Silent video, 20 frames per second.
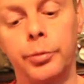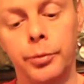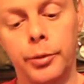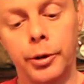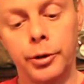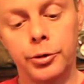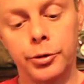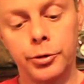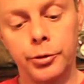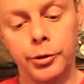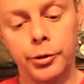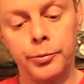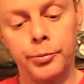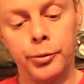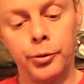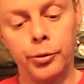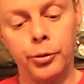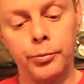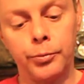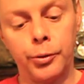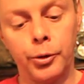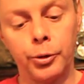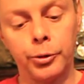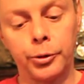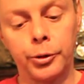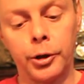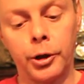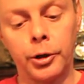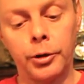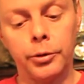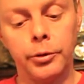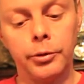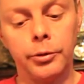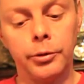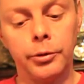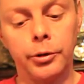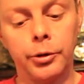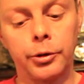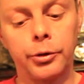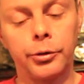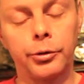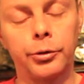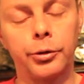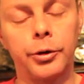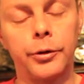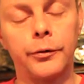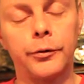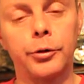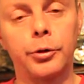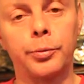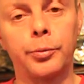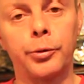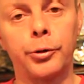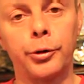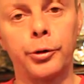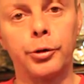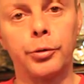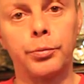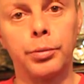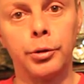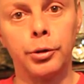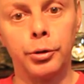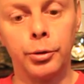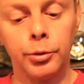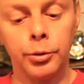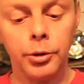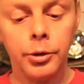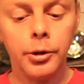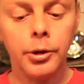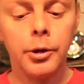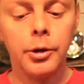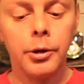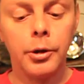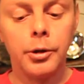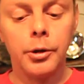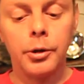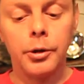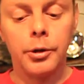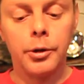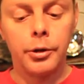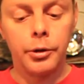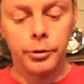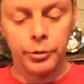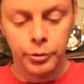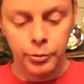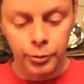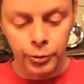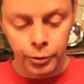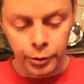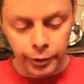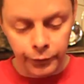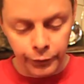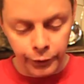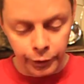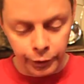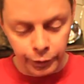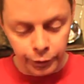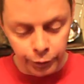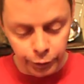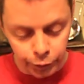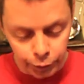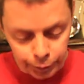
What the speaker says: Make sure you pull the bolt out, look and see if the spring is blue, and you won't have any of those